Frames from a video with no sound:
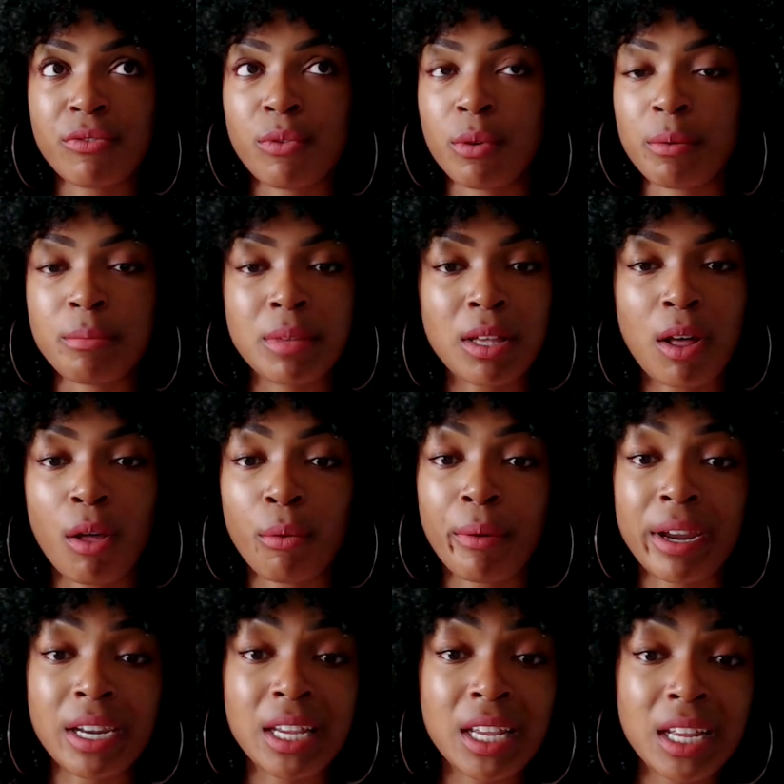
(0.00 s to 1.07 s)
for me
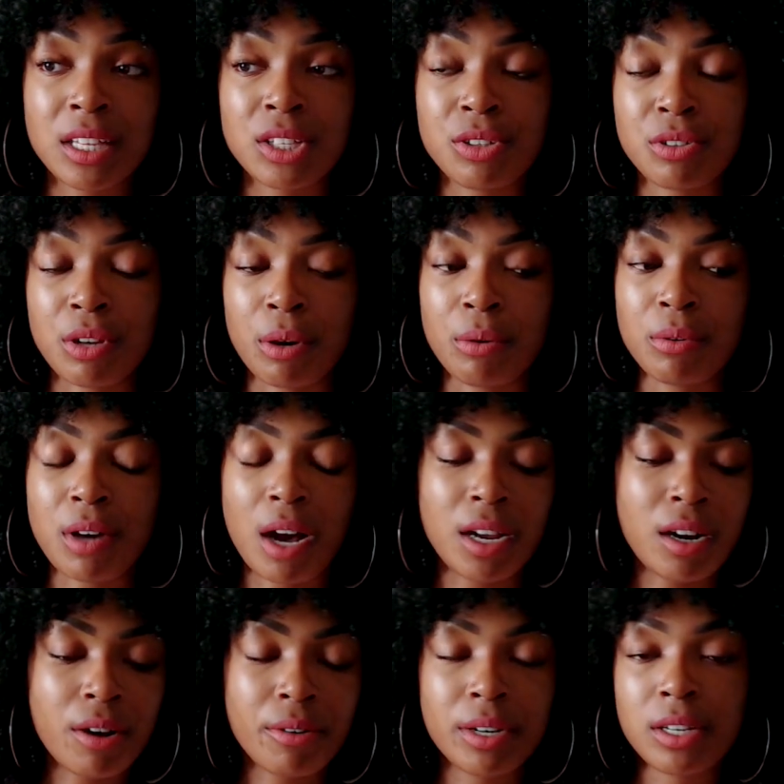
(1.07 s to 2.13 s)
already. You know, God
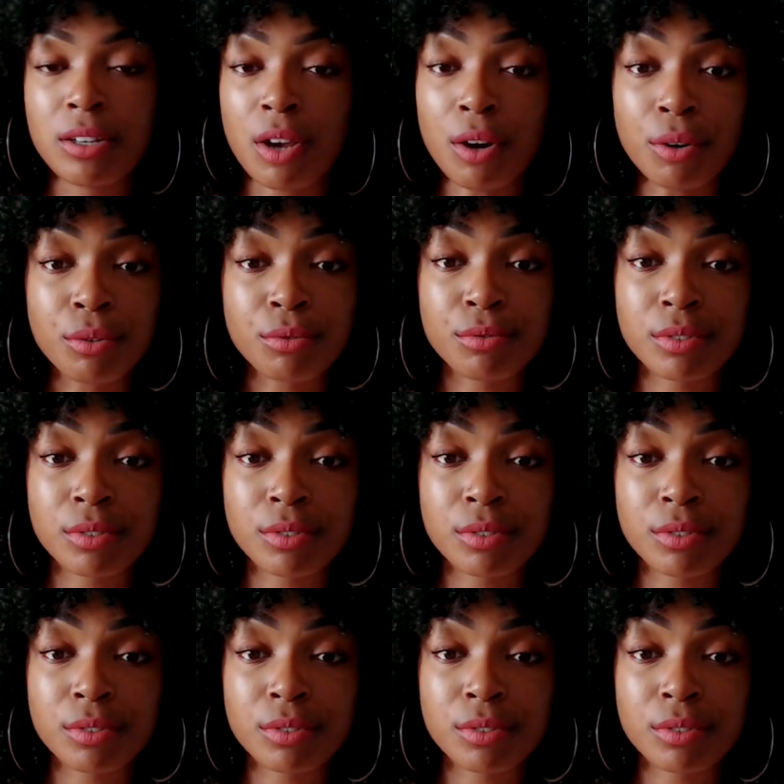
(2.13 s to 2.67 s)
already knows.